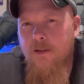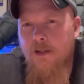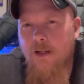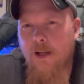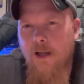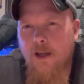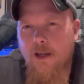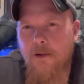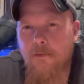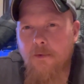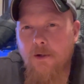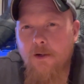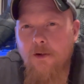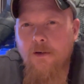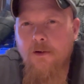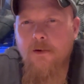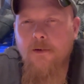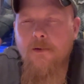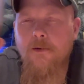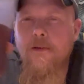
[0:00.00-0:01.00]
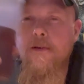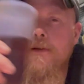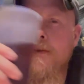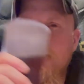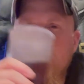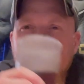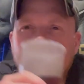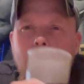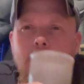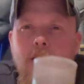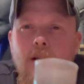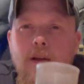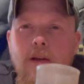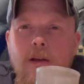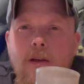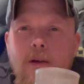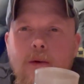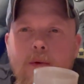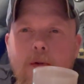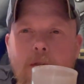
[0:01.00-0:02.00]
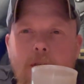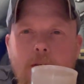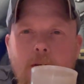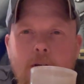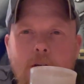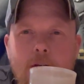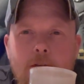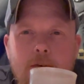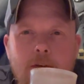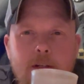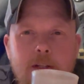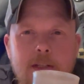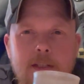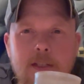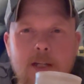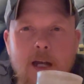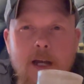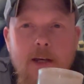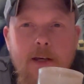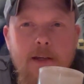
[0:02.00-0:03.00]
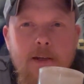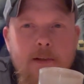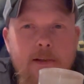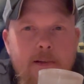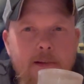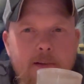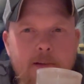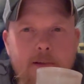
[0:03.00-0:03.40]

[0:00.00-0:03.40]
Adam here with another exciting